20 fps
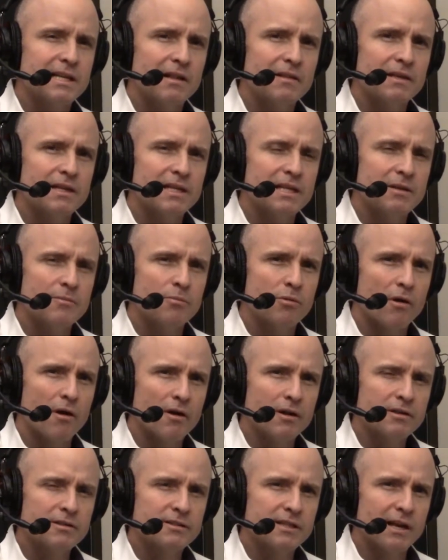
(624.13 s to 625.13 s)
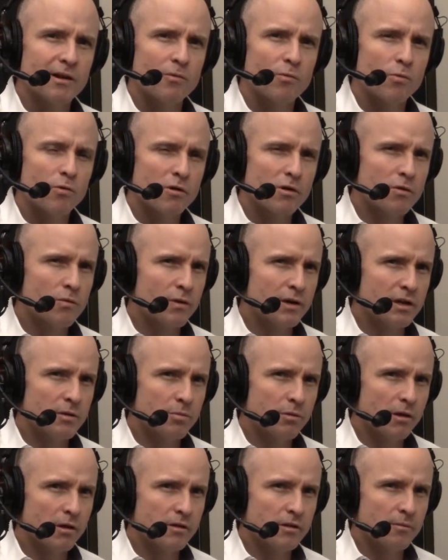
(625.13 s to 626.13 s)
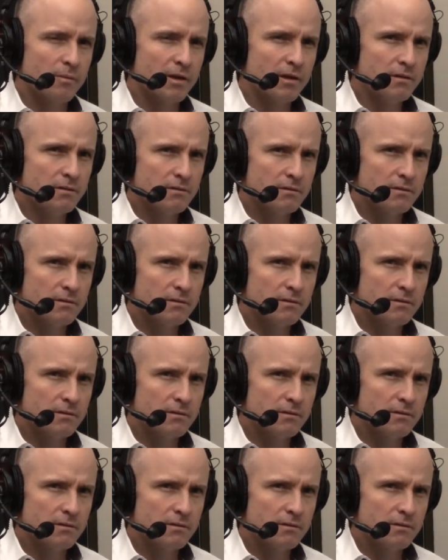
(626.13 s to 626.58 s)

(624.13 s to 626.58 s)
LED products that work when you plug them in?